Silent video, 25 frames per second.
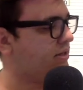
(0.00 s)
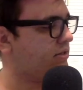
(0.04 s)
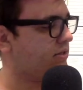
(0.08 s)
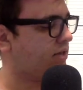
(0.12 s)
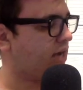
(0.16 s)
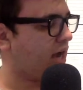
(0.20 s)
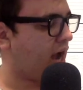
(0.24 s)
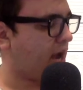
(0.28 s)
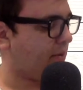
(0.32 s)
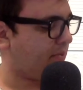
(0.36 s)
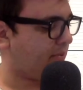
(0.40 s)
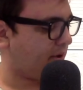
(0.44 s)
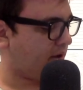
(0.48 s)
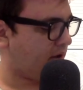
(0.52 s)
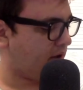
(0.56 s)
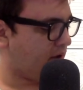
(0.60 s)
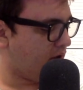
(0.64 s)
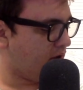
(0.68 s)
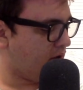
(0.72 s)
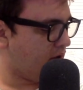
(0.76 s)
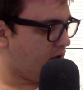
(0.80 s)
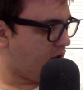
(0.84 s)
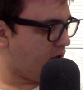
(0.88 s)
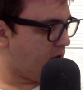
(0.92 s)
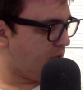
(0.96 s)
copy,
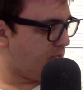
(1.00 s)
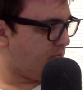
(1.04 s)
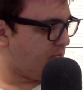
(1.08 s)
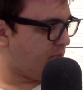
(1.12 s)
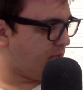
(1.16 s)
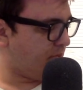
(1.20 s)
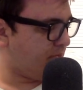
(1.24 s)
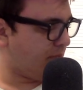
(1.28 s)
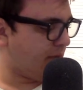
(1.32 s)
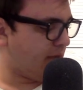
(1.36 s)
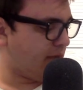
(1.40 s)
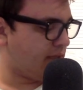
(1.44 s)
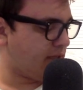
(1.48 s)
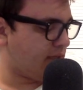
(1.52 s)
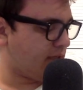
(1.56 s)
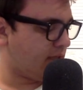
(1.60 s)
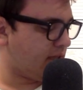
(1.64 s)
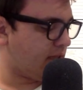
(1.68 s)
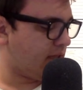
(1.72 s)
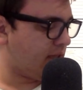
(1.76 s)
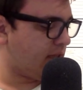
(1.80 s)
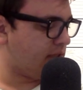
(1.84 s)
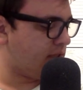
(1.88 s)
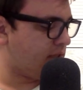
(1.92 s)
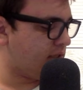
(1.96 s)
but basically
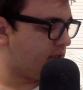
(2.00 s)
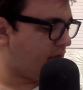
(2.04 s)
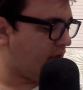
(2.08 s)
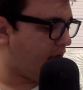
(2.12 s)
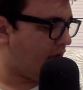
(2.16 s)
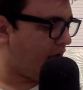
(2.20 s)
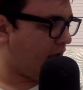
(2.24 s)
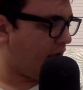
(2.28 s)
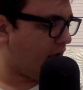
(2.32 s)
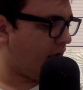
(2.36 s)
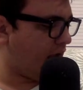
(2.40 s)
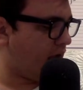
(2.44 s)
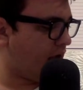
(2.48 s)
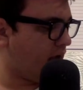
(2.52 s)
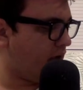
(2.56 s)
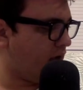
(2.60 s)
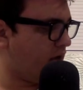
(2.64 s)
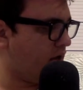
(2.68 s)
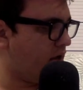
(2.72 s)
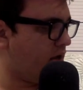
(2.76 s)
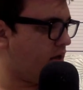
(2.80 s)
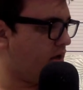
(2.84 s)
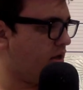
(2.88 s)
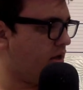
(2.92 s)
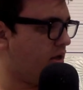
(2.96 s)
this is a
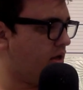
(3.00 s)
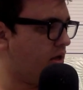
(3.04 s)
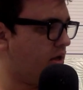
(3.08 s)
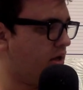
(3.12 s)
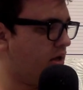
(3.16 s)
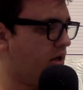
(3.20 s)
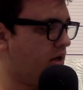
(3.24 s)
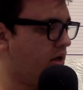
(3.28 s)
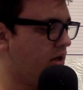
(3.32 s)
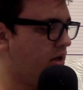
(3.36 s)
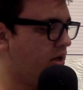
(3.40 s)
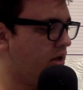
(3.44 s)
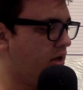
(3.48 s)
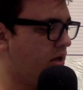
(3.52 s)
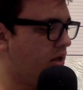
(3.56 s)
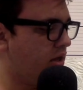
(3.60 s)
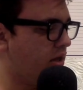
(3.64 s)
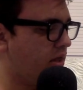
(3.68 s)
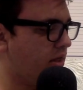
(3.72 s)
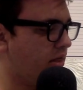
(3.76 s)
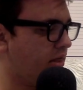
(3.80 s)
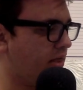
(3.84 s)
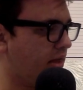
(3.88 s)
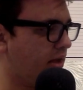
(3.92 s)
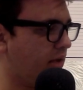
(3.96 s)

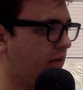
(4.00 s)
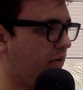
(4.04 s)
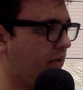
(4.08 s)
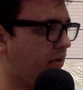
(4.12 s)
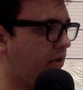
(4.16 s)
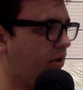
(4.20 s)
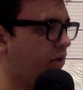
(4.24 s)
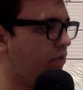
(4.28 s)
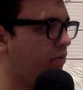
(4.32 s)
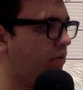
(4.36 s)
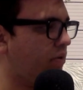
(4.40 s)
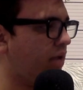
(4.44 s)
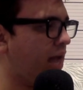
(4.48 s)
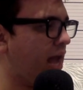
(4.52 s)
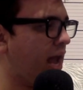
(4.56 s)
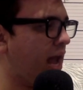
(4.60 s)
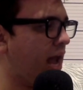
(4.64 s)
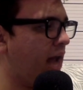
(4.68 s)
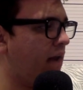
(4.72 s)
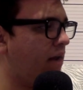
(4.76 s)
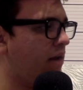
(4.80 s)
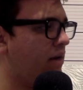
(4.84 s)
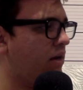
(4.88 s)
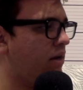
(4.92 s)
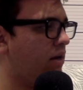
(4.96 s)
thing where you
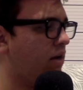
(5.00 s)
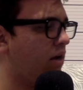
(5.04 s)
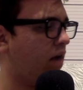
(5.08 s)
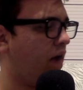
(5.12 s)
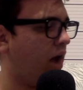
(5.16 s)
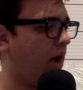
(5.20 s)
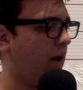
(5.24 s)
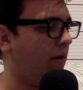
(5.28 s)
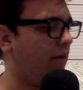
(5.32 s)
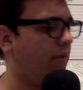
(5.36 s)
can't uh,